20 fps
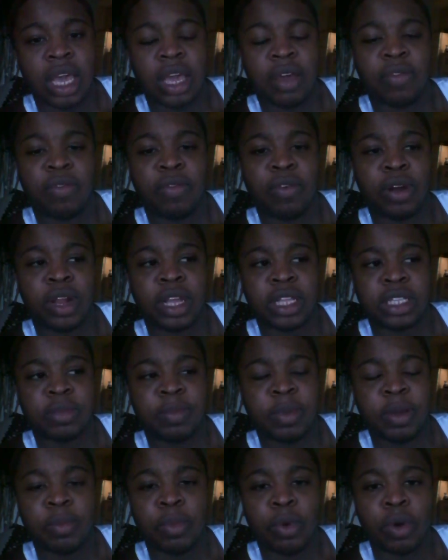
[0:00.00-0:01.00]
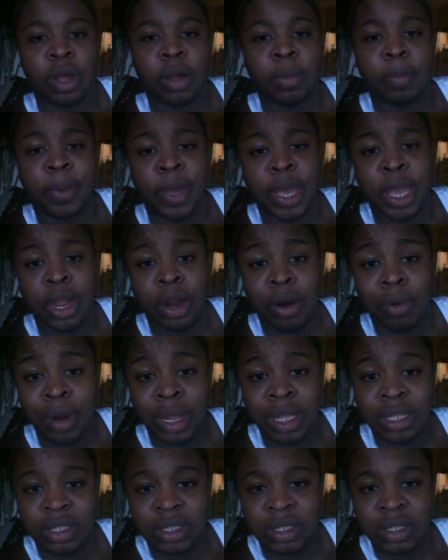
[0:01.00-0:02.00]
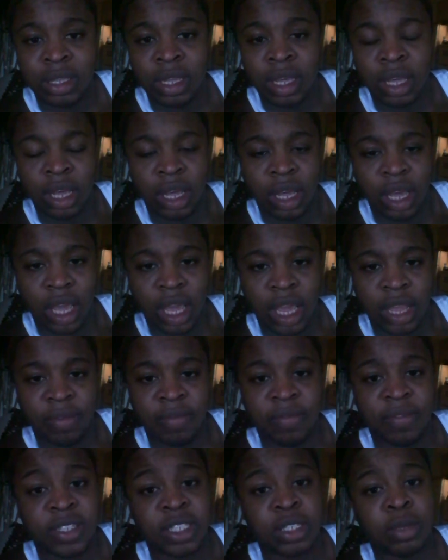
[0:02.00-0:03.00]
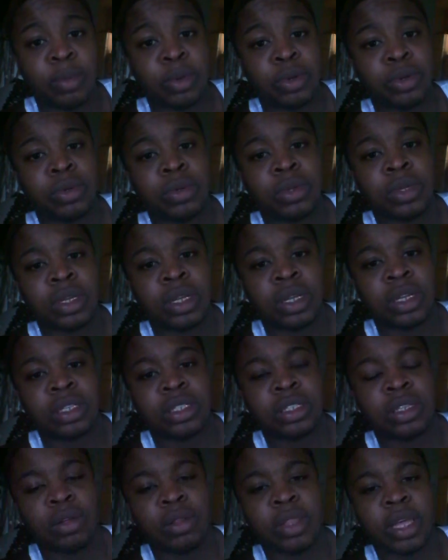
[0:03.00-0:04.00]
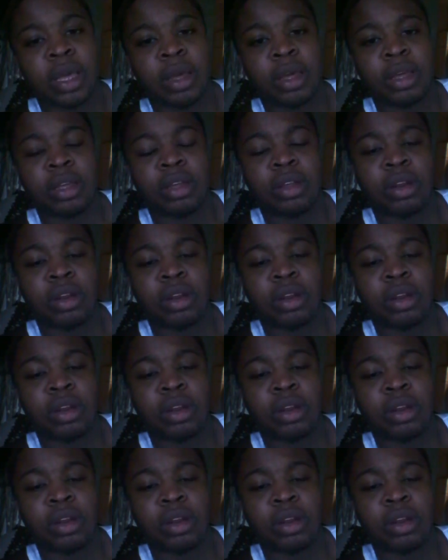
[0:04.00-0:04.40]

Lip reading: for it to be more apparent and visible, so that